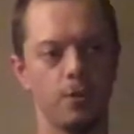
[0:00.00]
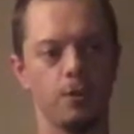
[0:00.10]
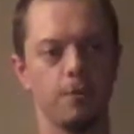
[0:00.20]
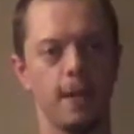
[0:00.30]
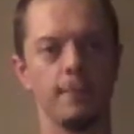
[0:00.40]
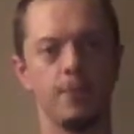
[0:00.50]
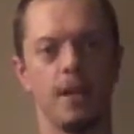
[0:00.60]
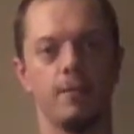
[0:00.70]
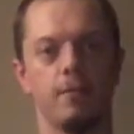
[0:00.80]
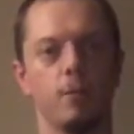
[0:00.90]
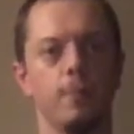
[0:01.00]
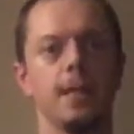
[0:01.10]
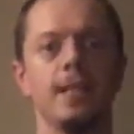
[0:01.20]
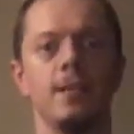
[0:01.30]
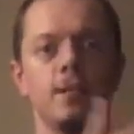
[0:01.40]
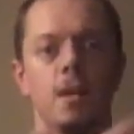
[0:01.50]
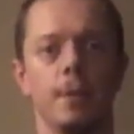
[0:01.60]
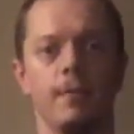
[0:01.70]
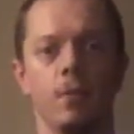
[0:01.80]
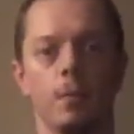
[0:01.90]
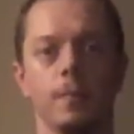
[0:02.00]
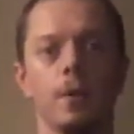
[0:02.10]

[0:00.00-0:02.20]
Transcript: 3 empty hand form and then the dummy form